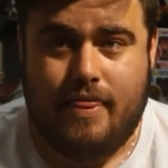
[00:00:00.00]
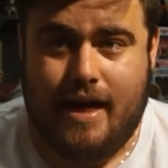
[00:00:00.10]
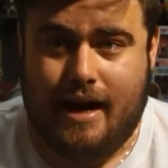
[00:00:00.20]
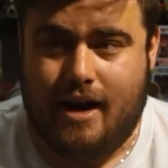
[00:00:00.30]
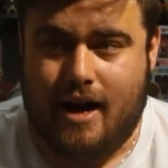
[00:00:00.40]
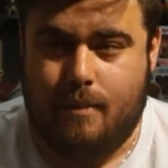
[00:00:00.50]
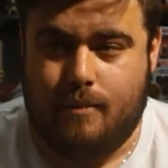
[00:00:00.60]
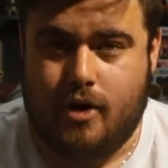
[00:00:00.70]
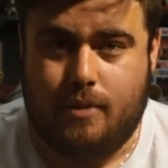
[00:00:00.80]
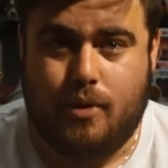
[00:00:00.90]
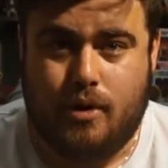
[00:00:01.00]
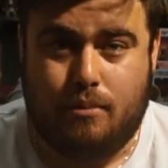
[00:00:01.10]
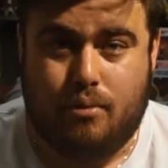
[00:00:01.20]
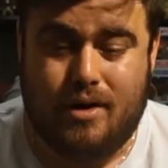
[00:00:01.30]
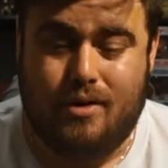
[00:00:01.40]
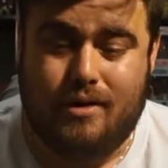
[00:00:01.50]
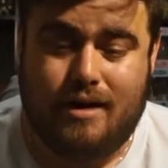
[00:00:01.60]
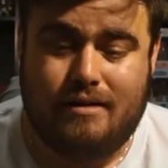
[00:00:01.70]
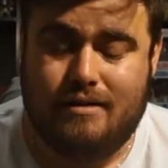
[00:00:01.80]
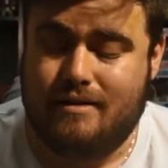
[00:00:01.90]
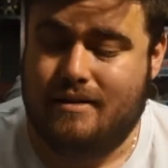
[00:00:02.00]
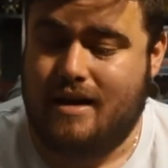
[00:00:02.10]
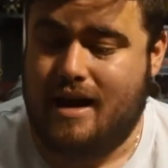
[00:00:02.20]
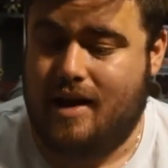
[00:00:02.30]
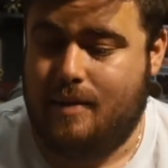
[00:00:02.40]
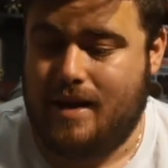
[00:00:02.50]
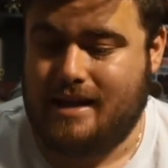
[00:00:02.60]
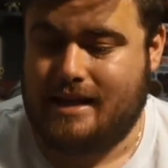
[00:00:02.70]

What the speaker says: that I'm going to put on pre-order and